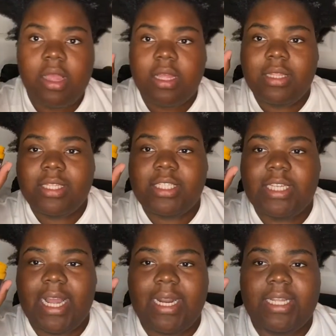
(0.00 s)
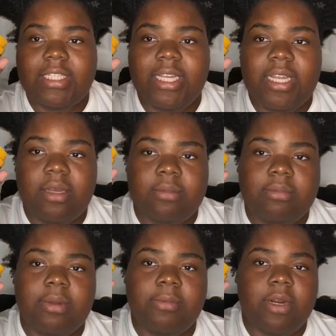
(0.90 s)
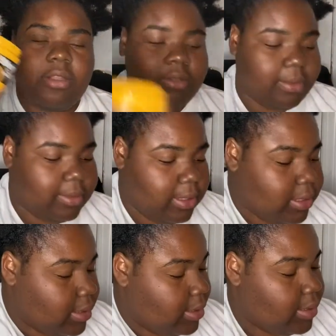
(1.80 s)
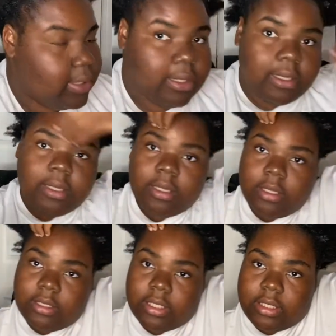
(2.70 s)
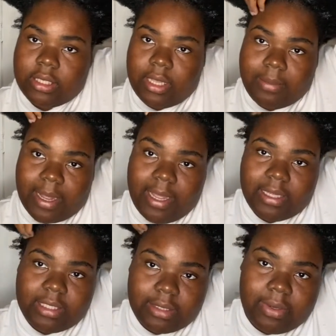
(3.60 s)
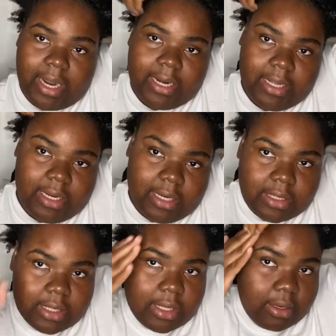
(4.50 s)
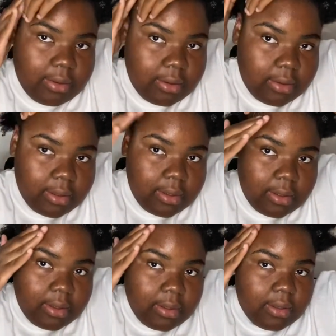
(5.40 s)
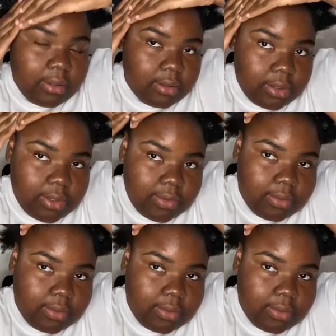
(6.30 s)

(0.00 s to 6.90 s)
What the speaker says: the Shining Jam. I'm gonna use some of this just to get my edges where I needed it to go to.